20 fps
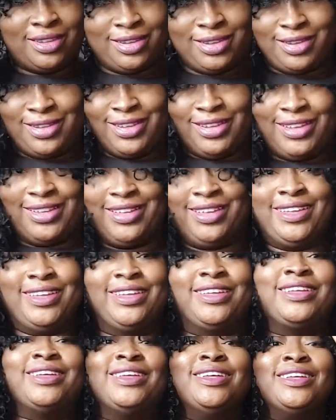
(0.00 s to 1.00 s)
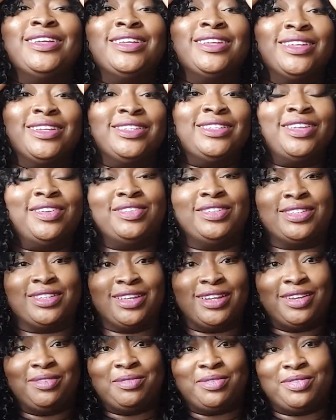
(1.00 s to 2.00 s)
so i'm just
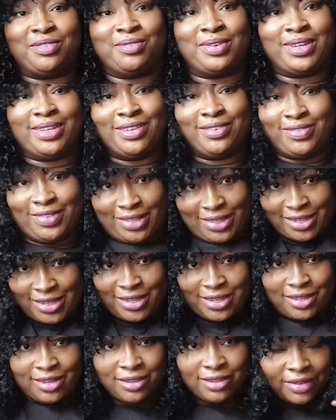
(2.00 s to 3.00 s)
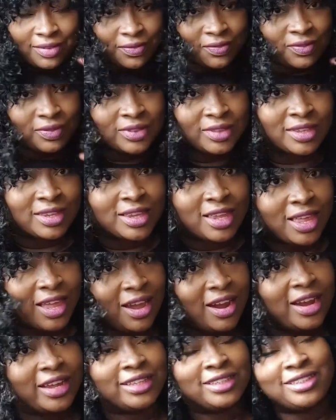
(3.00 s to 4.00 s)
gonna move it back a bit all
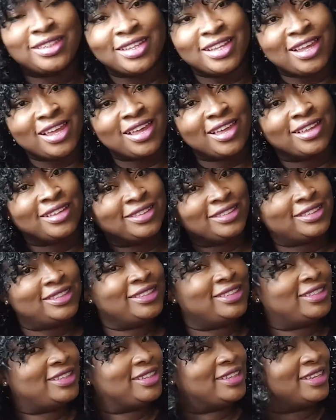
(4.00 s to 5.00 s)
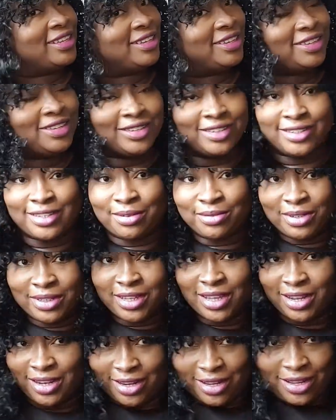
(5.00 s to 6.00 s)
right so yeah this is looking good so i'm just
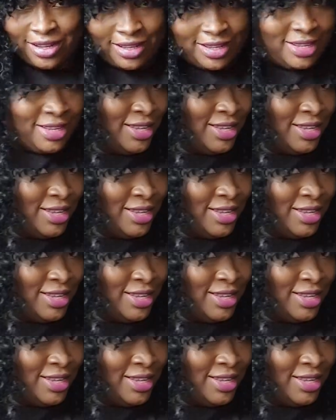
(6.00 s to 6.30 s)
gonna